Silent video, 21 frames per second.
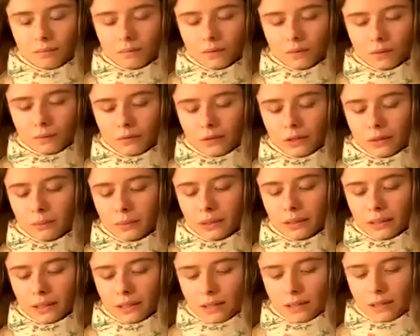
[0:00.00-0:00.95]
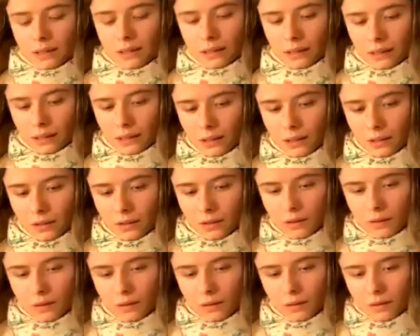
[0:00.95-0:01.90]
And when we have it,
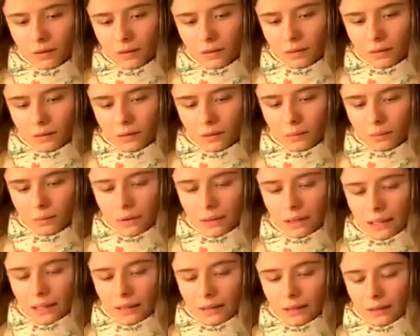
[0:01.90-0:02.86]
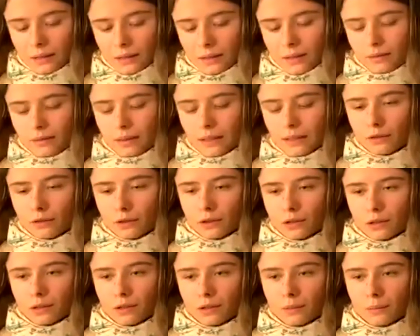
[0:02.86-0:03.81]
and we
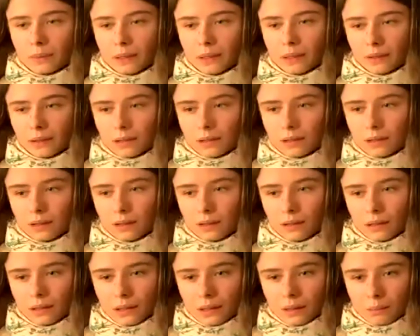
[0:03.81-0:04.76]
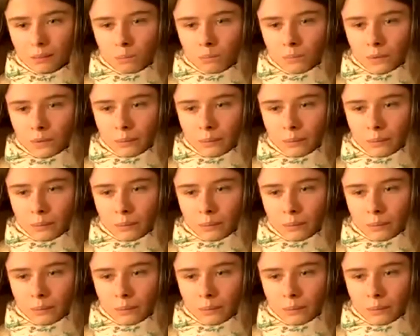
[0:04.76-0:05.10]
realize after 2 weeks